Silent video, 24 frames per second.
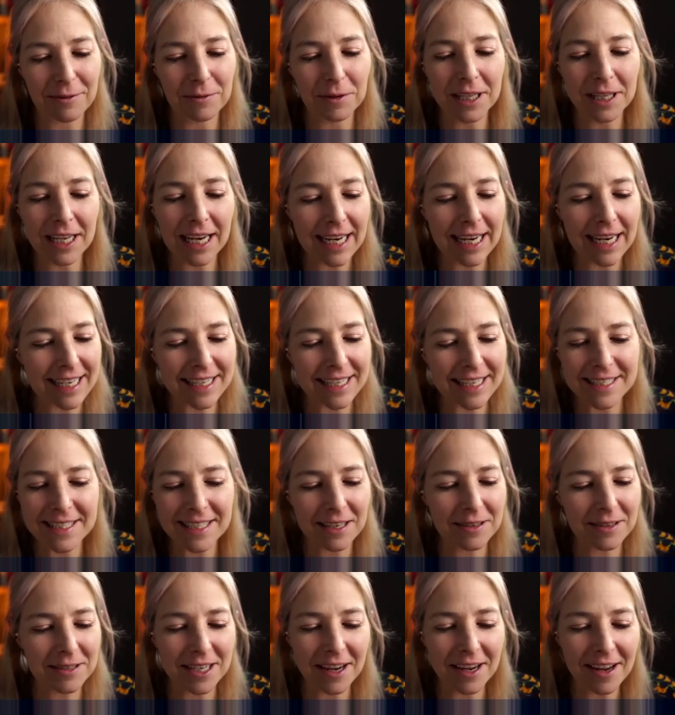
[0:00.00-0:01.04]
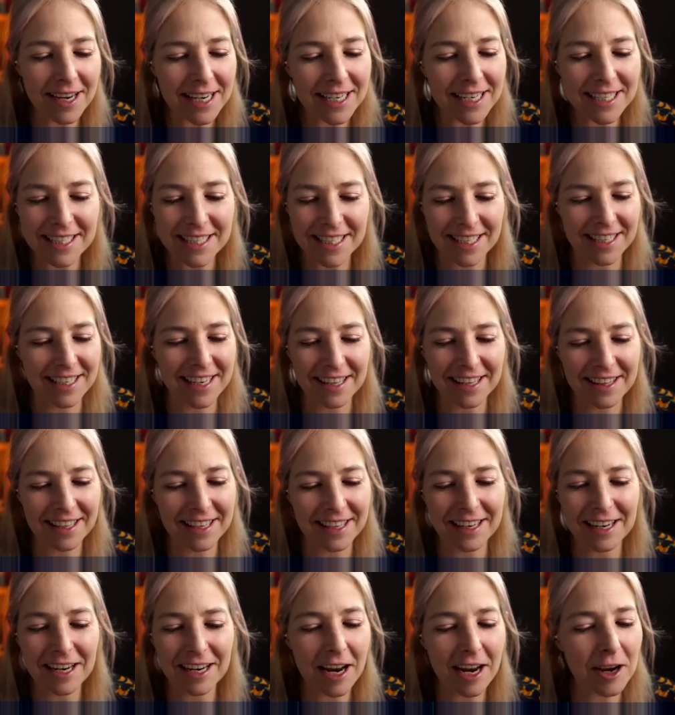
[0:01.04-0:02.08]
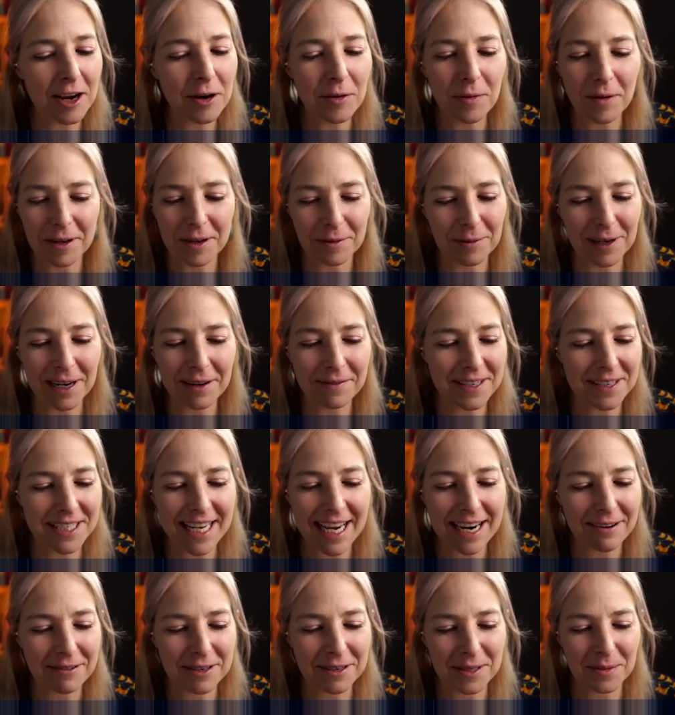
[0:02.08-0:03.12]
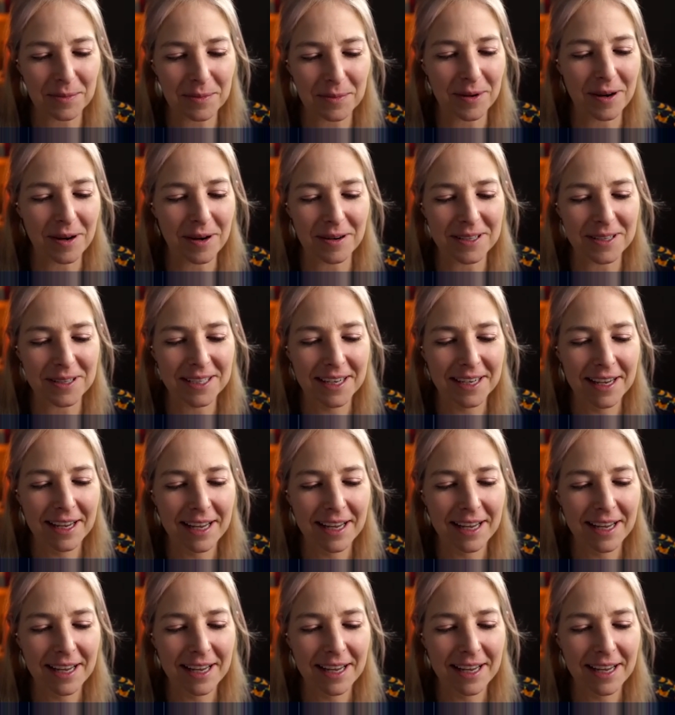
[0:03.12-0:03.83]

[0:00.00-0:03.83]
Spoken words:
we'll cling so tight that nothing and no one will ever tear us apart.